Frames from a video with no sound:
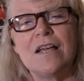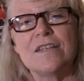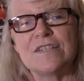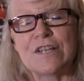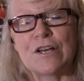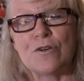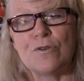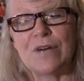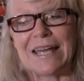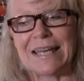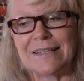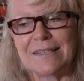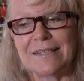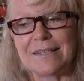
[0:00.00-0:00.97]
So
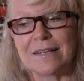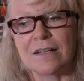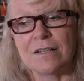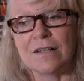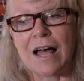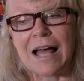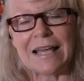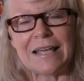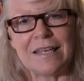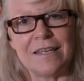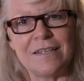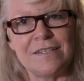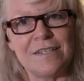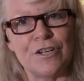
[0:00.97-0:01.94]
it's a lot
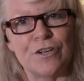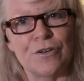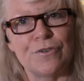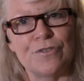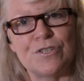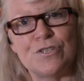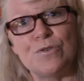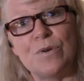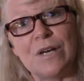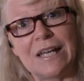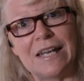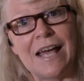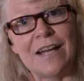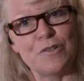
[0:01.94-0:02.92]
easier to
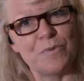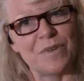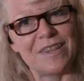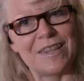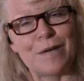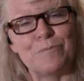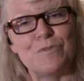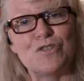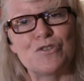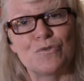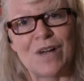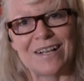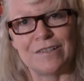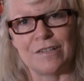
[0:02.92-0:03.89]
connect with them
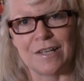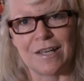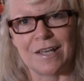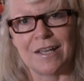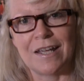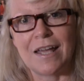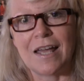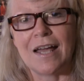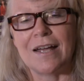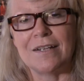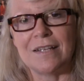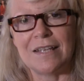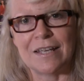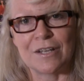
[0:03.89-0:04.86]
directly
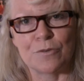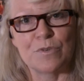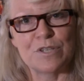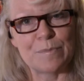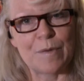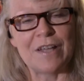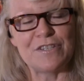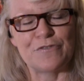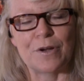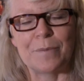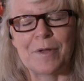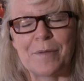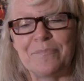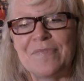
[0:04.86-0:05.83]
and get a response
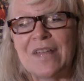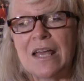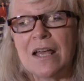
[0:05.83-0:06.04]
from them.